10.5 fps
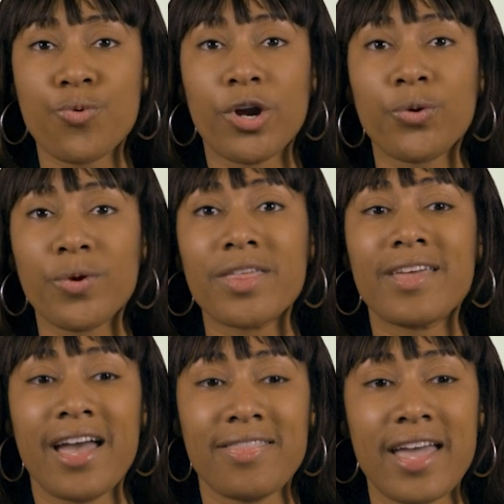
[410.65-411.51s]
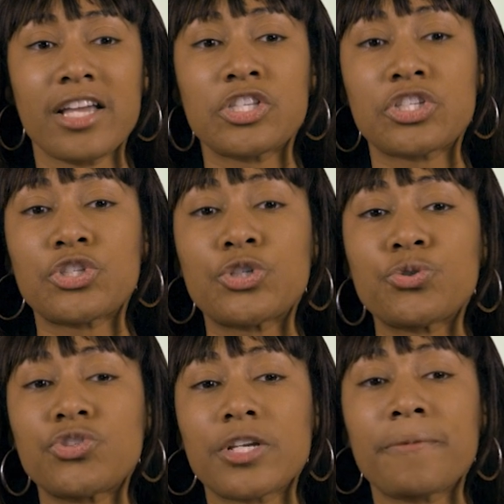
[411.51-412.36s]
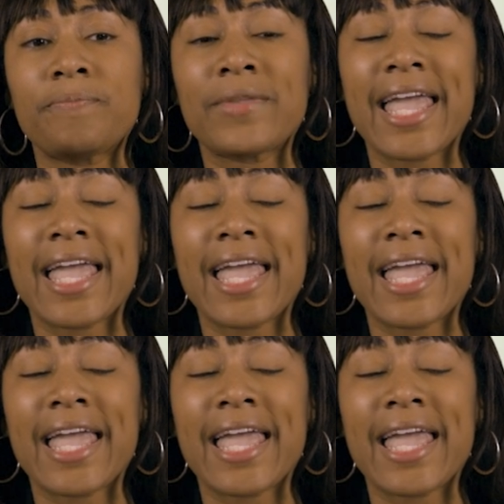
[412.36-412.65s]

work with at that institution.